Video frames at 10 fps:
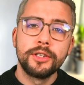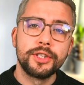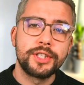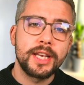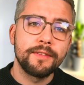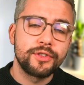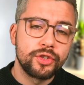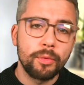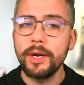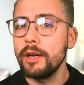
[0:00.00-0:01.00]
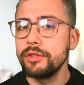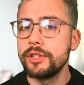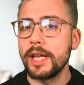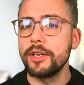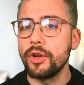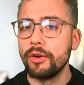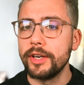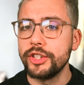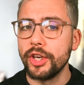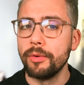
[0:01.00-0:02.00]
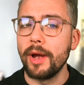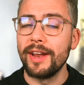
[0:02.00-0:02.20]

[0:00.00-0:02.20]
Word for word: to see if someone else has had your issue